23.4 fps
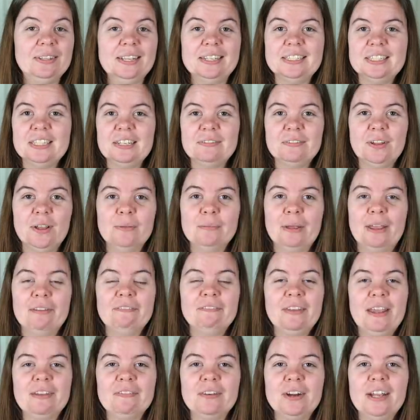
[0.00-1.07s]
a list of all my
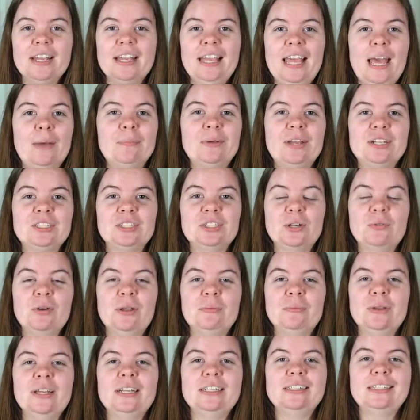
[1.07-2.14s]
favorite camp kitchen
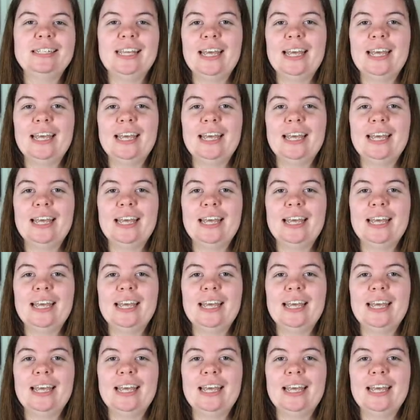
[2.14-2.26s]
equipment